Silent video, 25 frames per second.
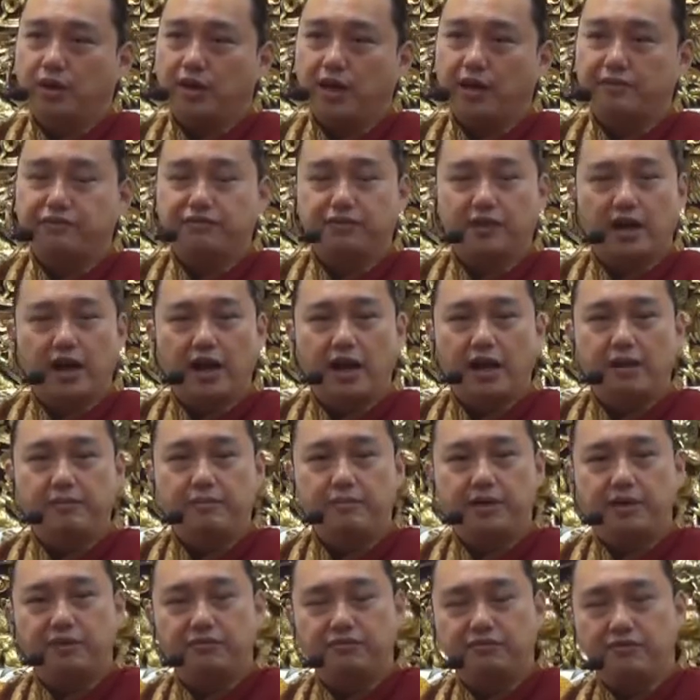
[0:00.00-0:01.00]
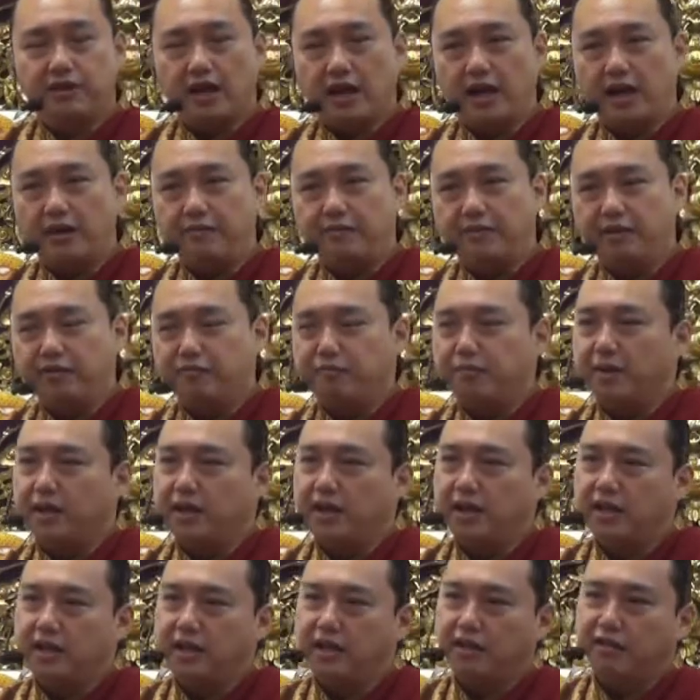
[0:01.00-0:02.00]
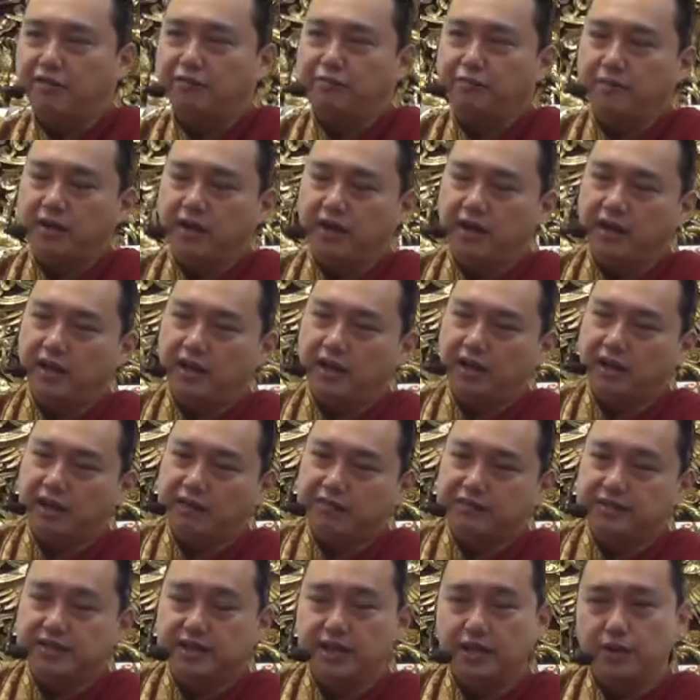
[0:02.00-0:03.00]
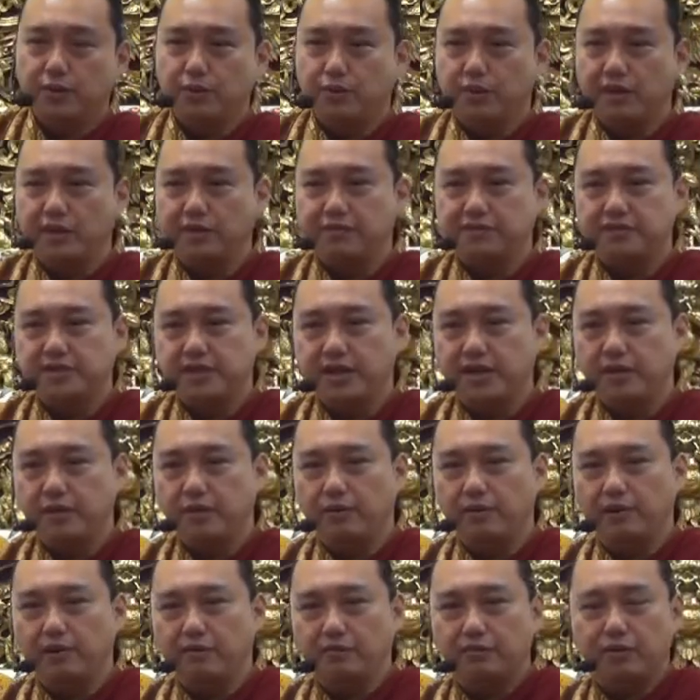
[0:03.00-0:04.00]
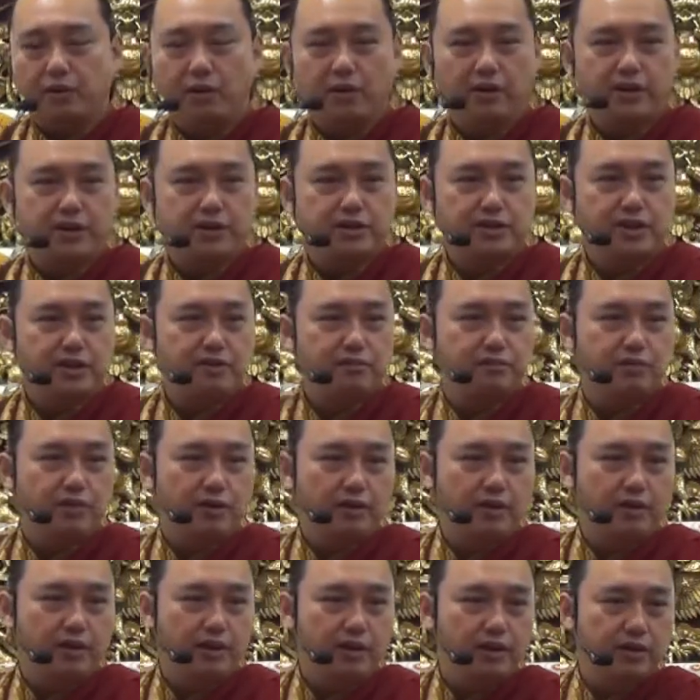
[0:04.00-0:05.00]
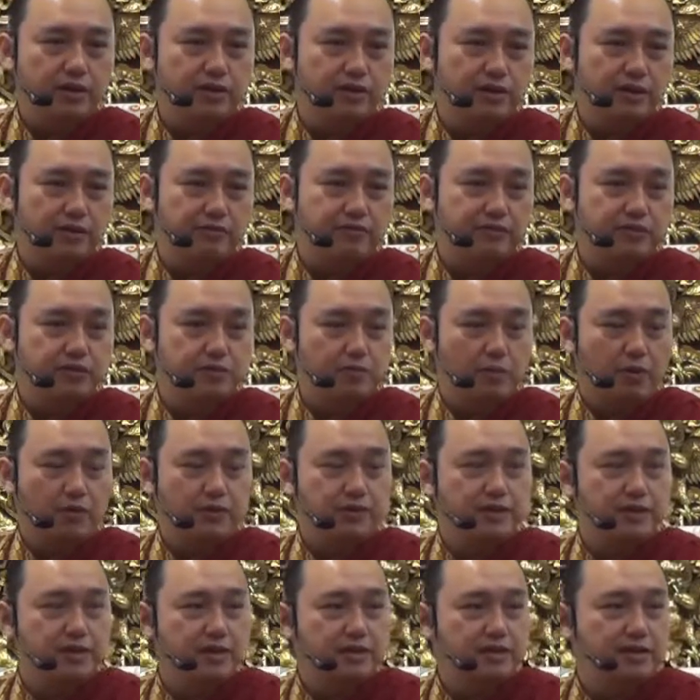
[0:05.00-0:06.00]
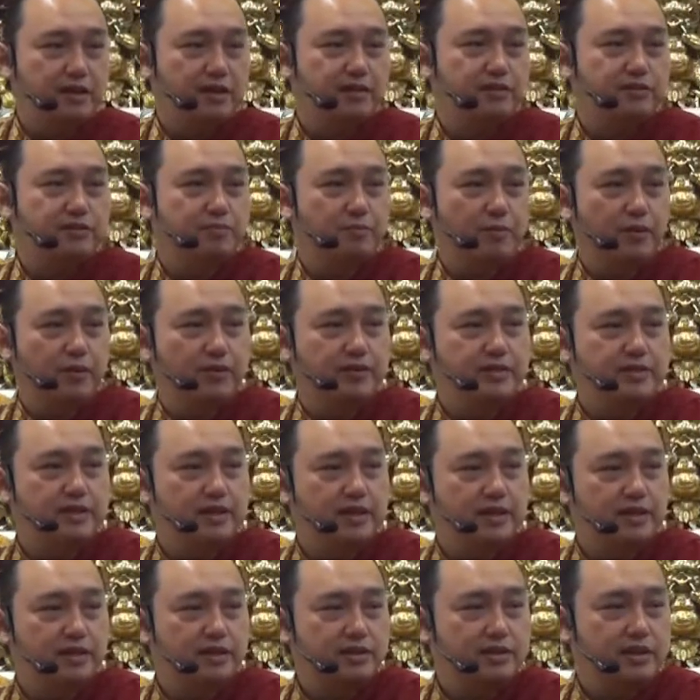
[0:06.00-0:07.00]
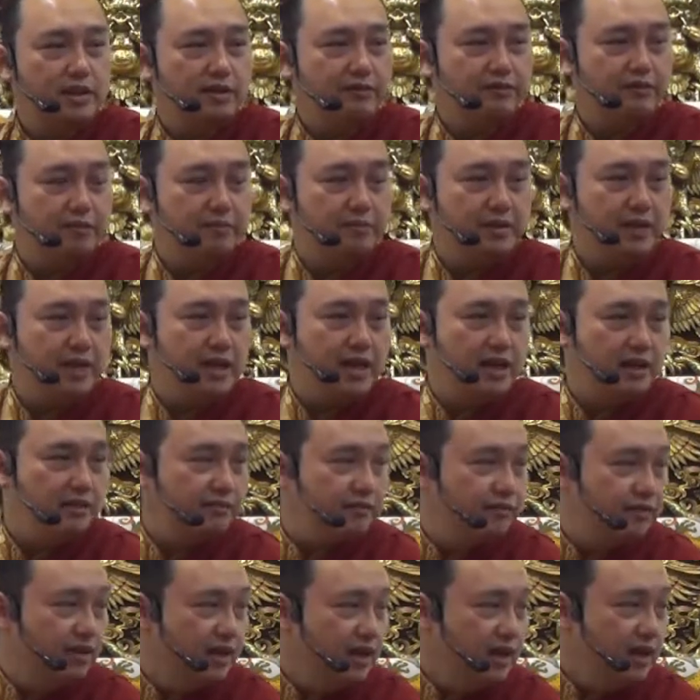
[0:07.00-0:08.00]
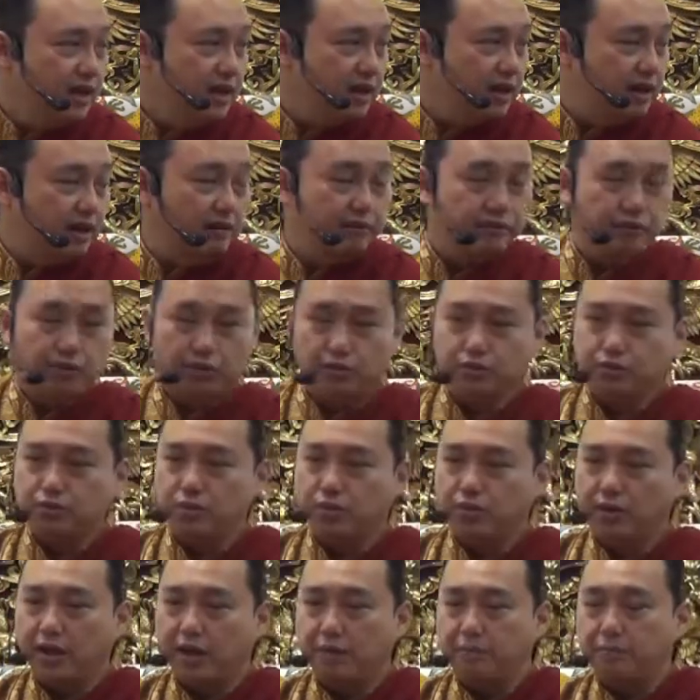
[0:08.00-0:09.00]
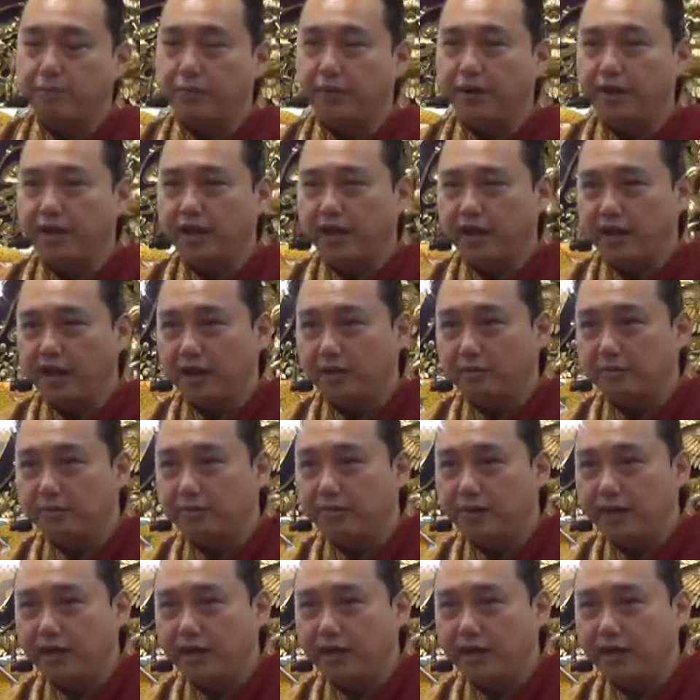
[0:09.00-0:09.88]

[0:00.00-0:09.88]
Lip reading: Have time, give time. Have money, give money. Have skill, give skill. Have knowledge, give knowledge. Have sponsors, give sponsors. Have a belief. Have those who can pray, can